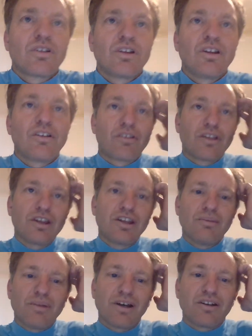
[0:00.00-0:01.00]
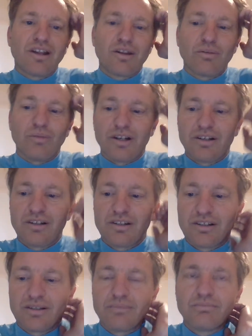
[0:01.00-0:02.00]
It's thinking about another
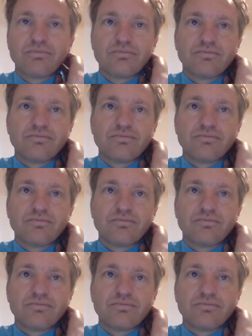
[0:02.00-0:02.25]
one.